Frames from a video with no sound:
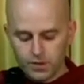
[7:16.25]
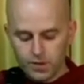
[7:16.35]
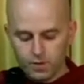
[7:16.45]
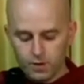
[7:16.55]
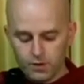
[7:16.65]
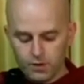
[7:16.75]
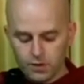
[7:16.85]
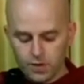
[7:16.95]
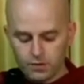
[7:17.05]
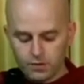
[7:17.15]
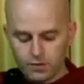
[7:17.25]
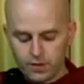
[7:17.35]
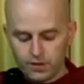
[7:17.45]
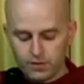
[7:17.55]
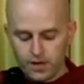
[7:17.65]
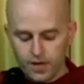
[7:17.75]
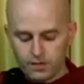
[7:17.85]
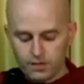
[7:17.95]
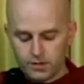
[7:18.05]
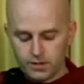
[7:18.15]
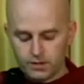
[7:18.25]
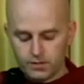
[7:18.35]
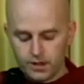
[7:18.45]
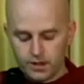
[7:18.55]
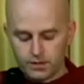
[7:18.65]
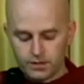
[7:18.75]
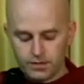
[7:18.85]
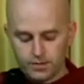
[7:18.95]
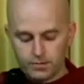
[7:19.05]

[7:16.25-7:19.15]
who understands it as it actually is thus,